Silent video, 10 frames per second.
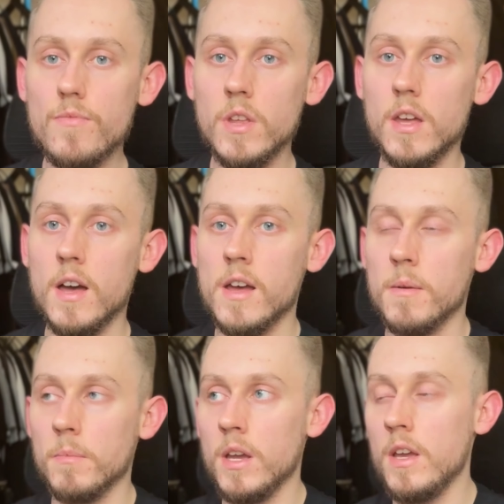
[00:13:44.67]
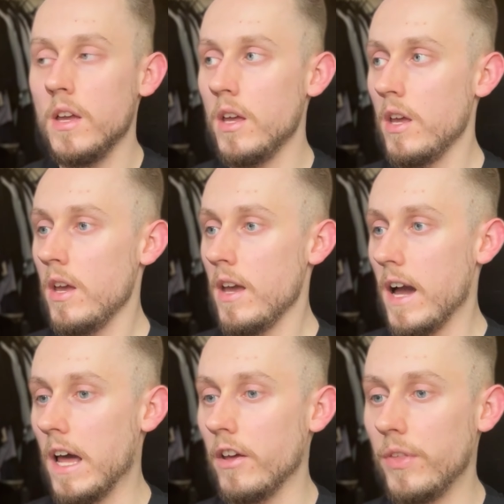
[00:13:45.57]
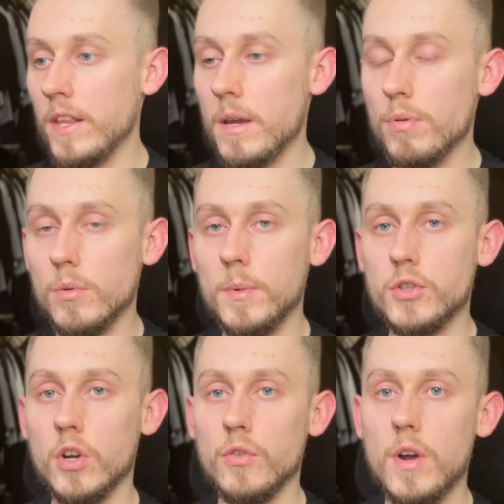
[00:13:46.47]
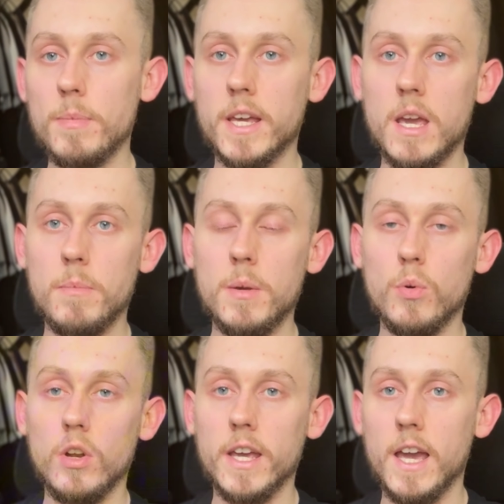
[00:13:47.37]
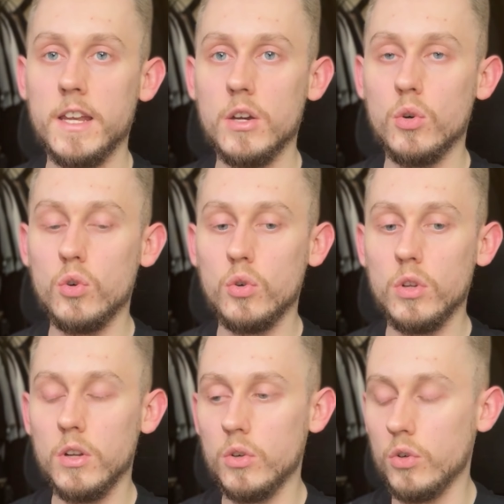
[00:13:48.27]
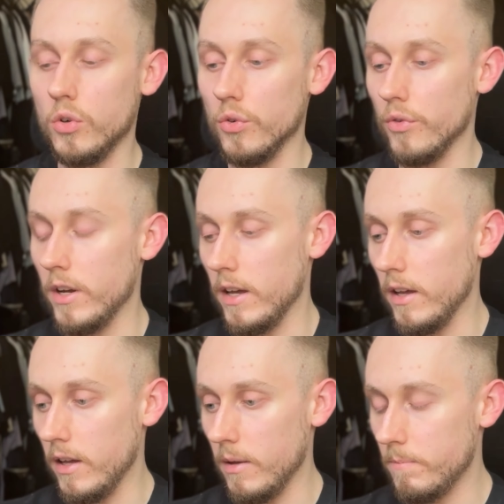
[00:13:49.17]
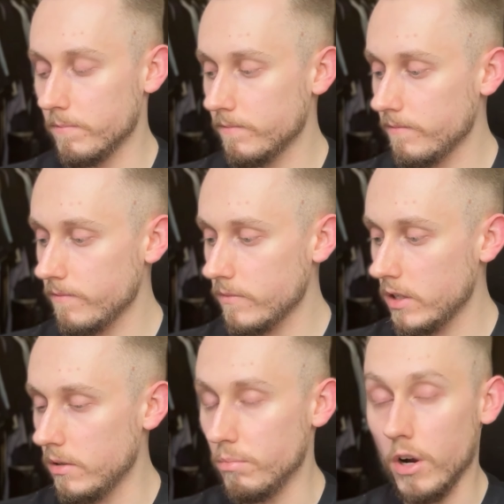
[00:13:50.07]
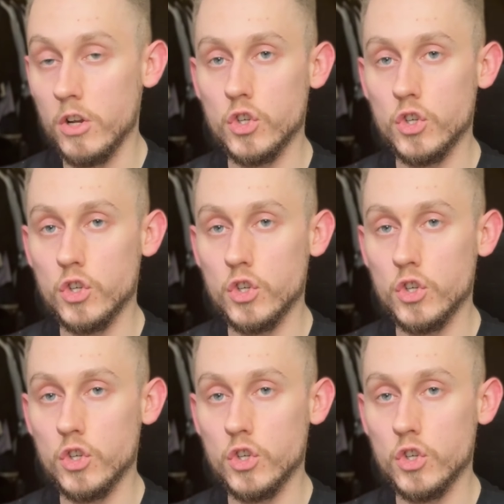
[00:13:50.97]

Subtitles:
And I think they're probably trying to replicate people like Eddie Hall or Brian